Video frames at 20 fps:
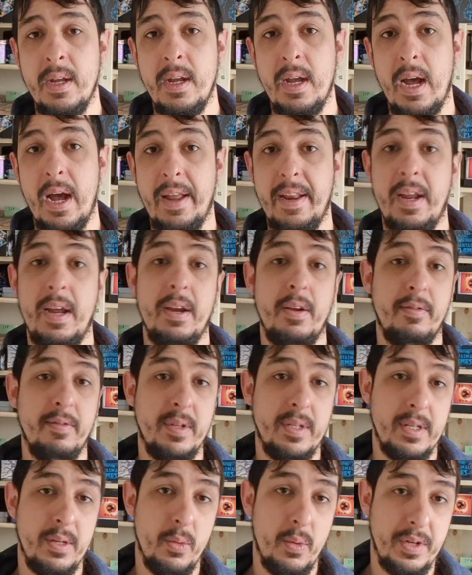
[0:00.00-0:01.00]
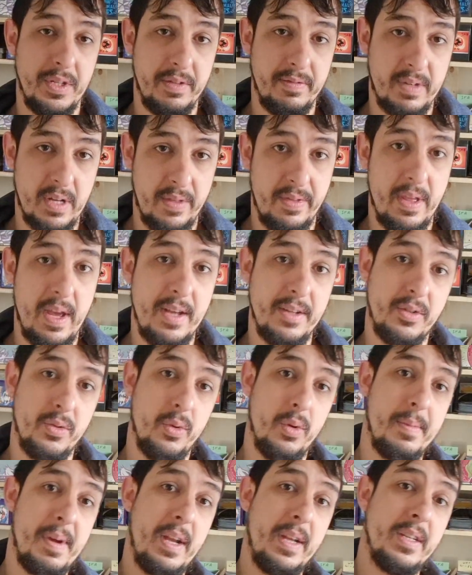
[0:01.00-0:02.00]
and then obviously once I've done that,
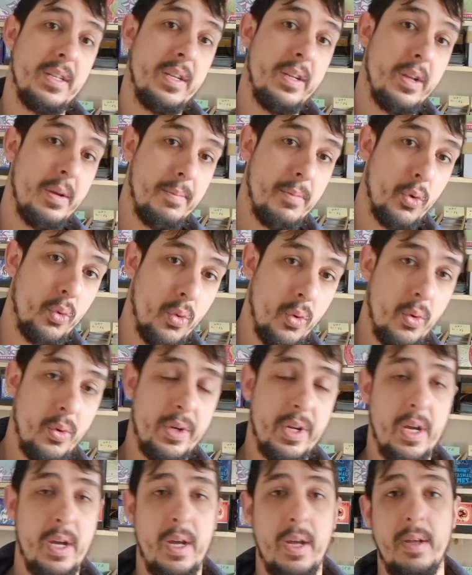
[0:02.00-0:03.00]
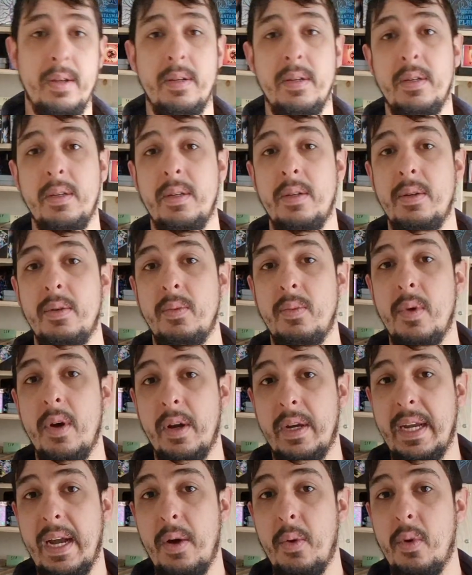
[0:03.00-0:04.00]
sort them out into number order,
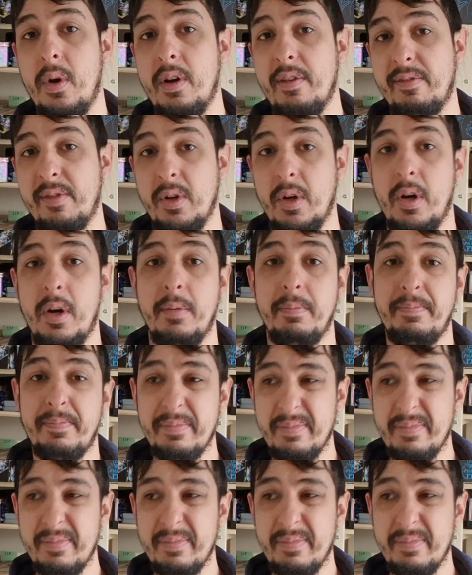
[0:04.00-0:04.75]
work out what I've got,